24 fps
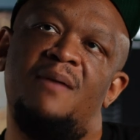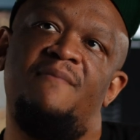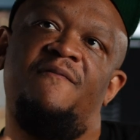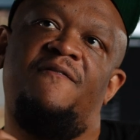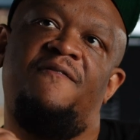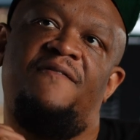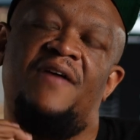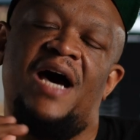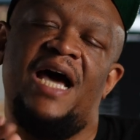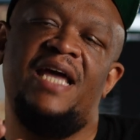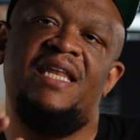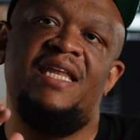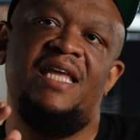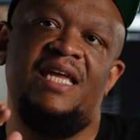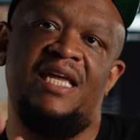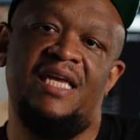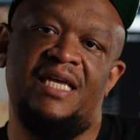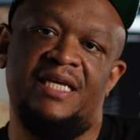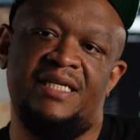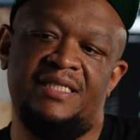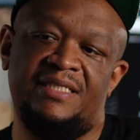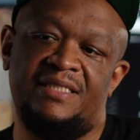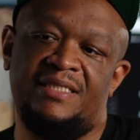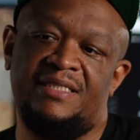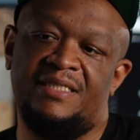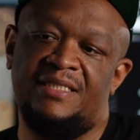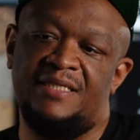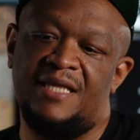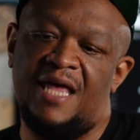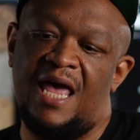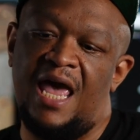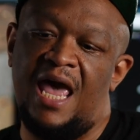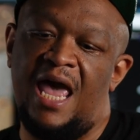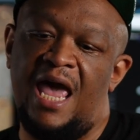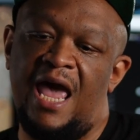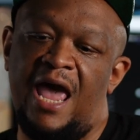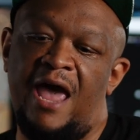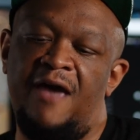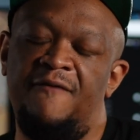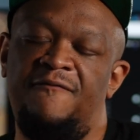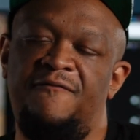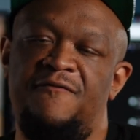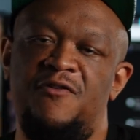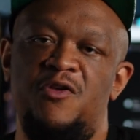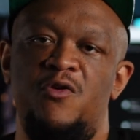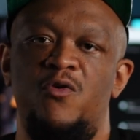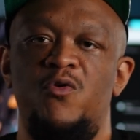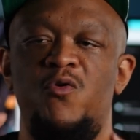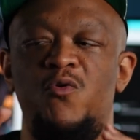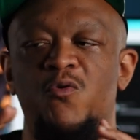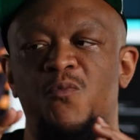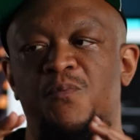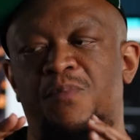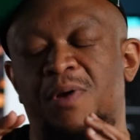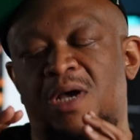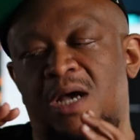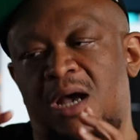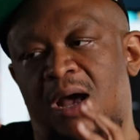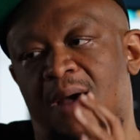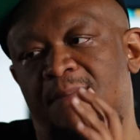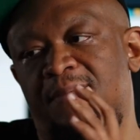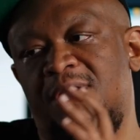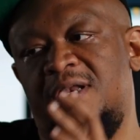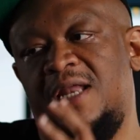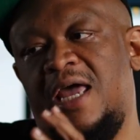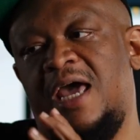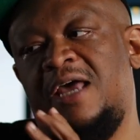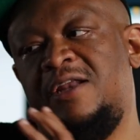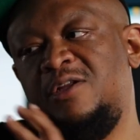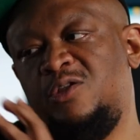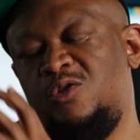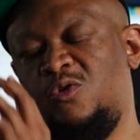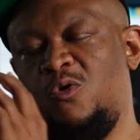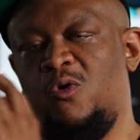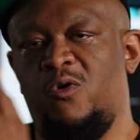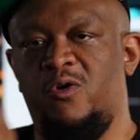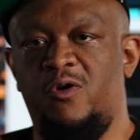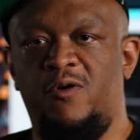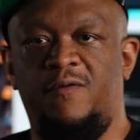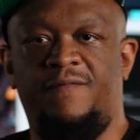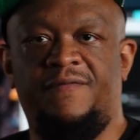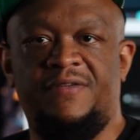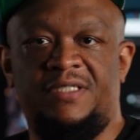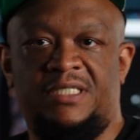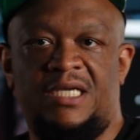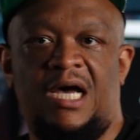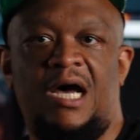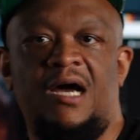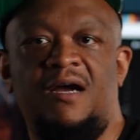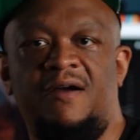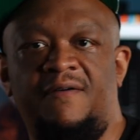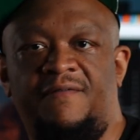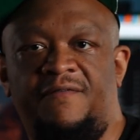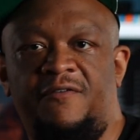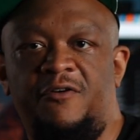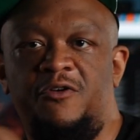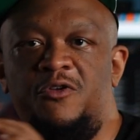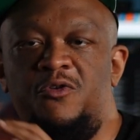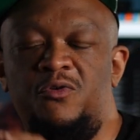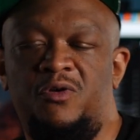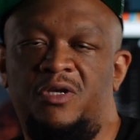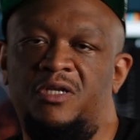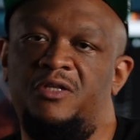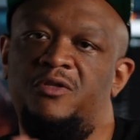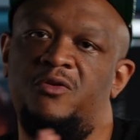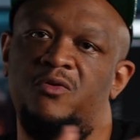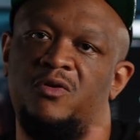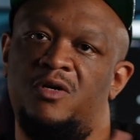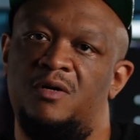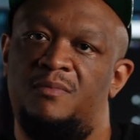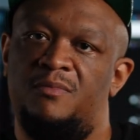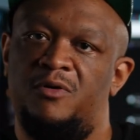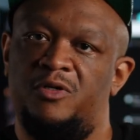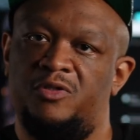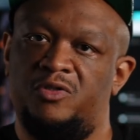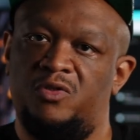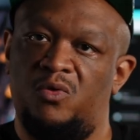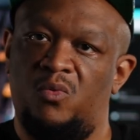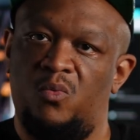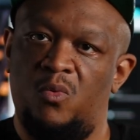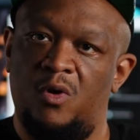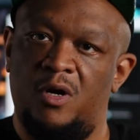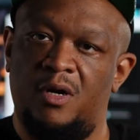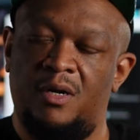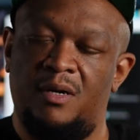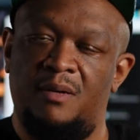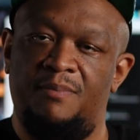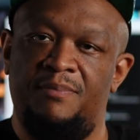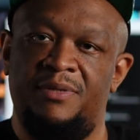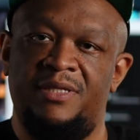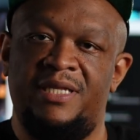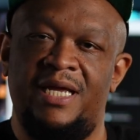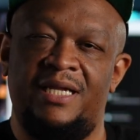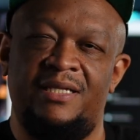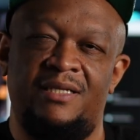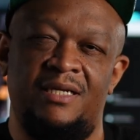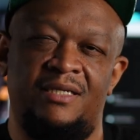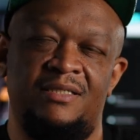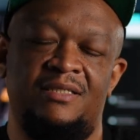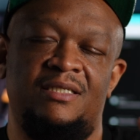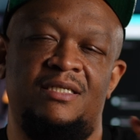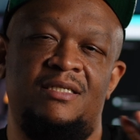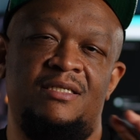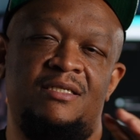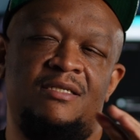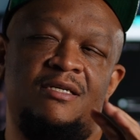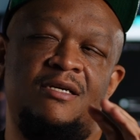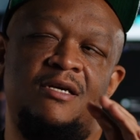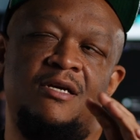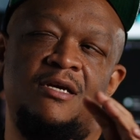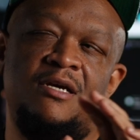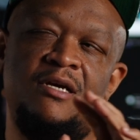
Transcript: I'm finding is if you become an editorial photographer, you can do commercial work, but it doesn't